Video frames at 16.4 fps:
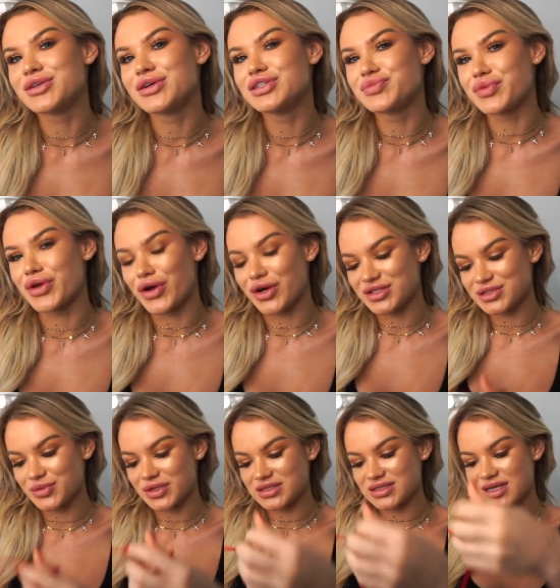So just put it all
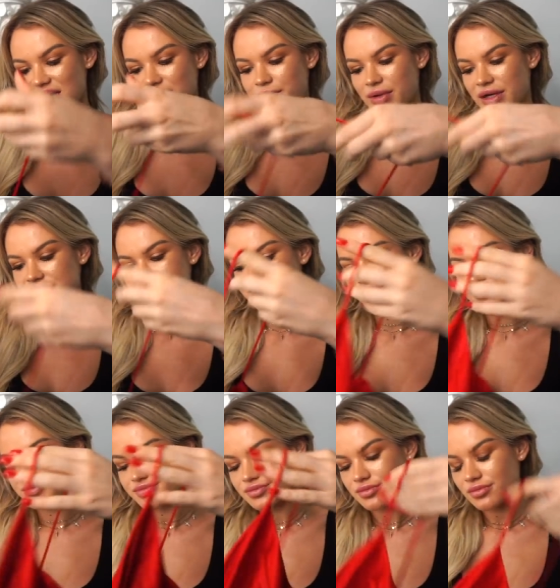to one side.
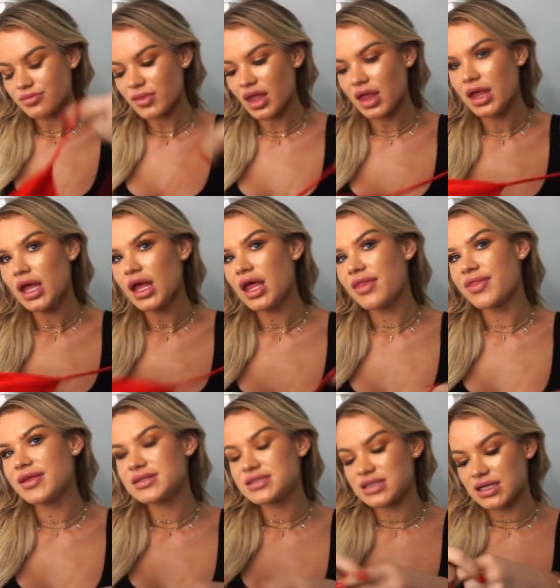But
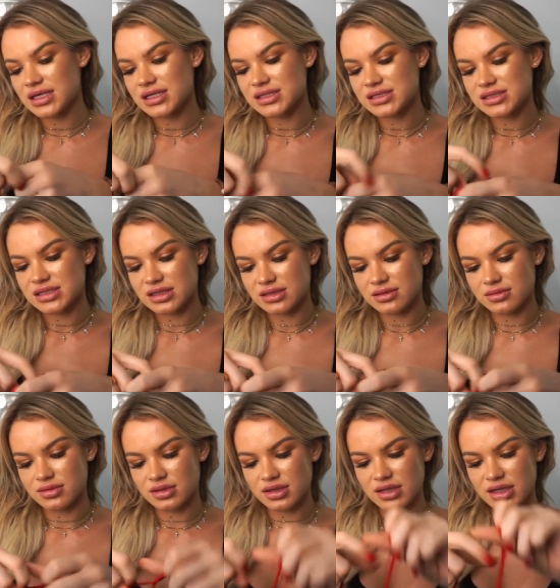this is
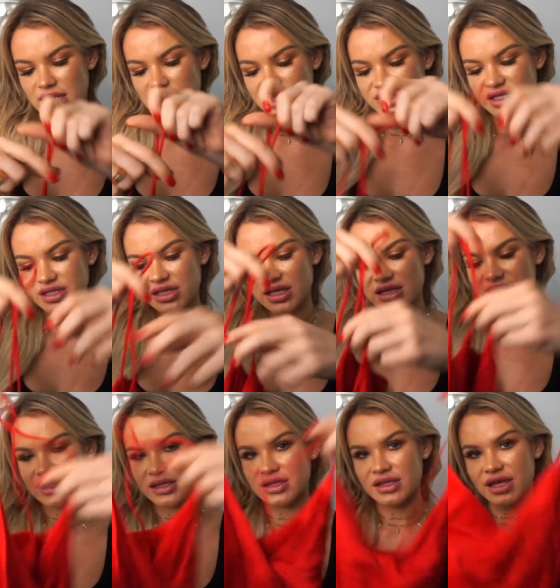I just think
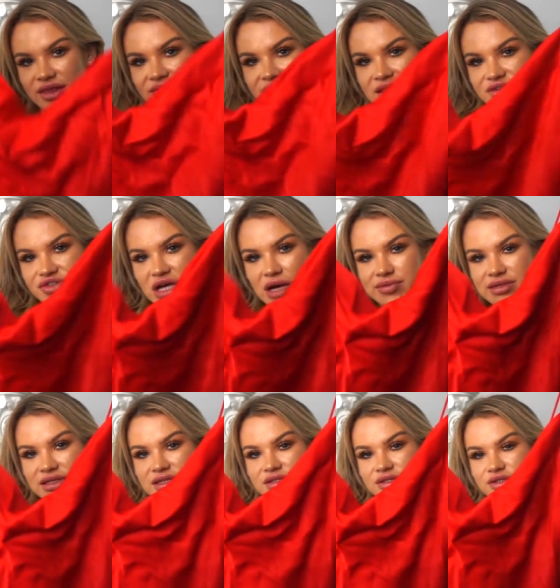that like thin straps
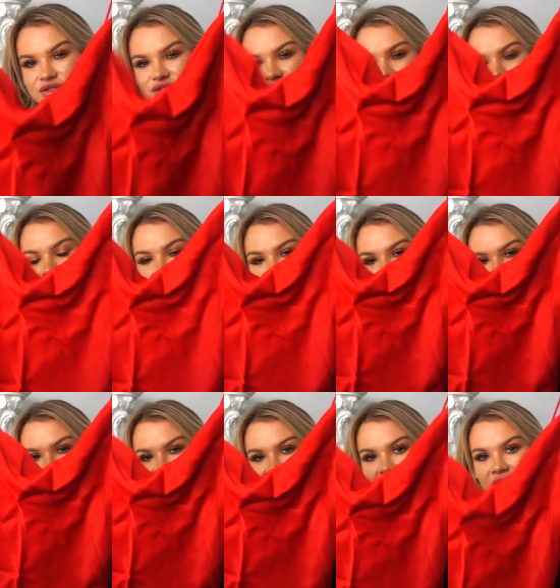like this are so
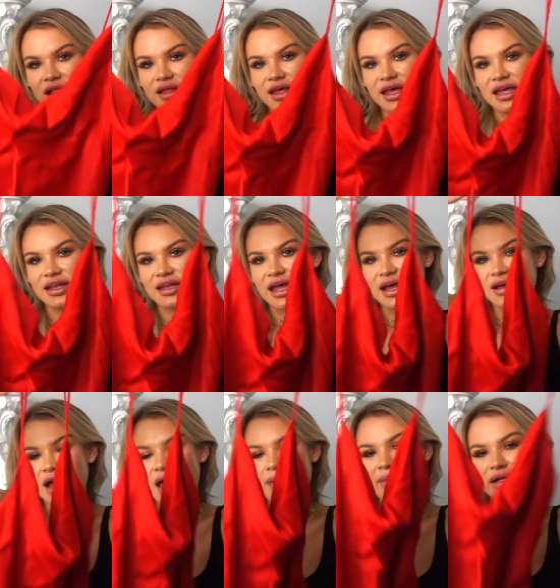beautiful and elegant and like
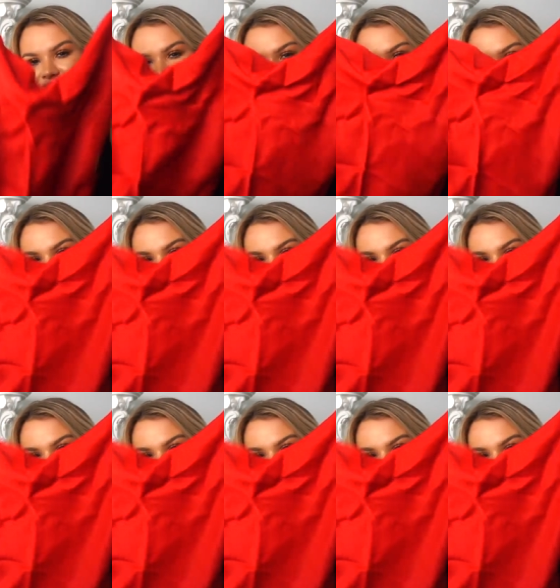I picture this in